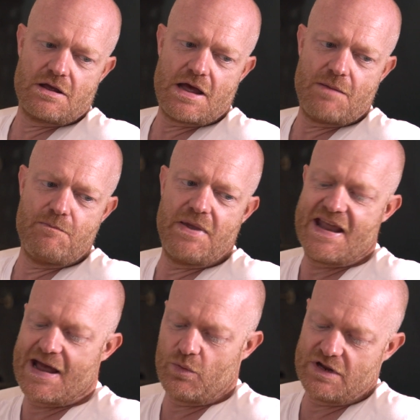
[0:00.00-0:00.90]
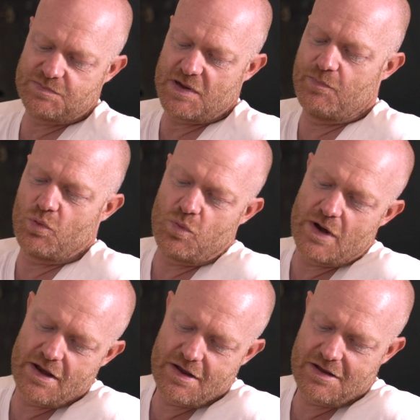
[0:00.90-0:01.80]
And been out with these people
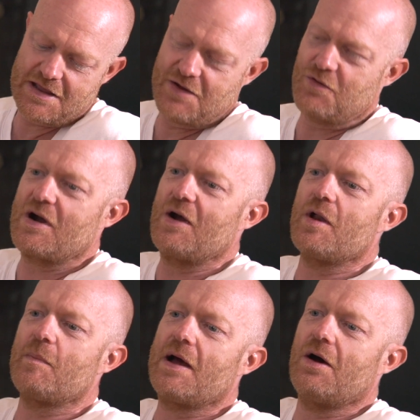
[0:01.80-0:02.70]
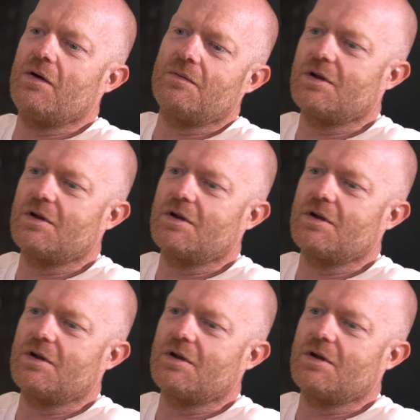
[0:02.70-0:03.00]
when they were out and about,